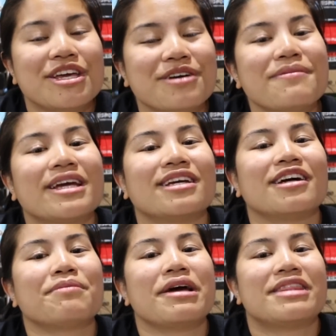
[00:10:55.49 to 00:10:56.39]
you'll make it
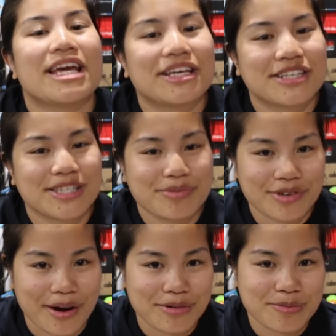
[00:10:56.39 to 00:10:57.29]
onto my thank you to
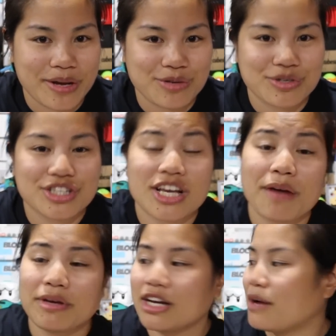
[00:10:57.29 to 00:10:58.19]
subscribers page, which is
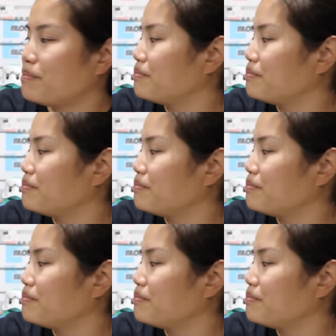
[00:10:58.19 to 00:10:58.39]
coming up